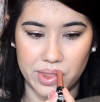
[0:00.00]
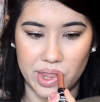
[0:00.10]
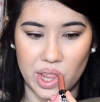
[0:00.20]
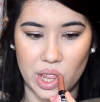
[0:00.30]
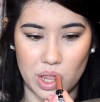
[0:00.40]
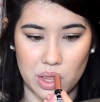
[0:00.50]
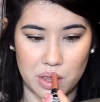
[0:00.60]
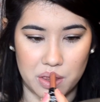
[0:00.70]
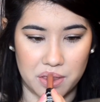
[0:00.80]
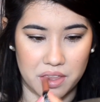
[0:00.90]
And I
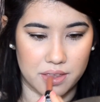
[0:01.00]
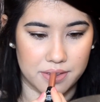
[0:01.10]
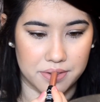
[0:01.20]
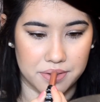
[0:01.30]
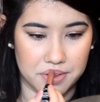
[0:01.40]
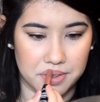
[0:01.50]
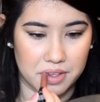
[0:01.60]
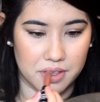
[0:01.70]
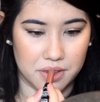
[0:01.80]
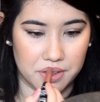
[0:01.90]
really love the formula of
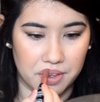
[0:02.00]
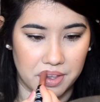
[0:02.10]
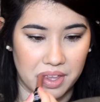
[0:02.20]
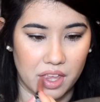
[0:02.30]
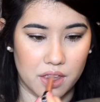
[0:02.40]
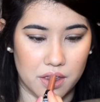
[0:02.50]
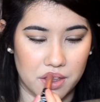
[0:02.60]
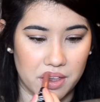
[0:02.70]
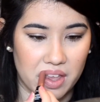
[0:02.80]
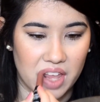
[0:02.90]
these. They're really
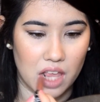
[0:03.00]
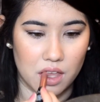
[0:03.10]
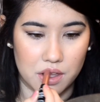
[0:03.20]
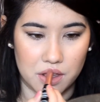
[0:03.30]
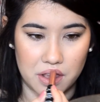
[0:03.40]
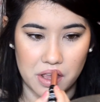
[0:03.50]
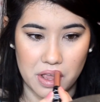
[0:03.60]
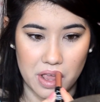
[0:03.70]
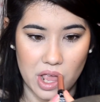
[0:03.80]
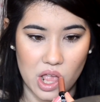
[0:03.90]
creamy and really
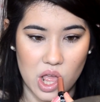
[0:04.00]
pigmented.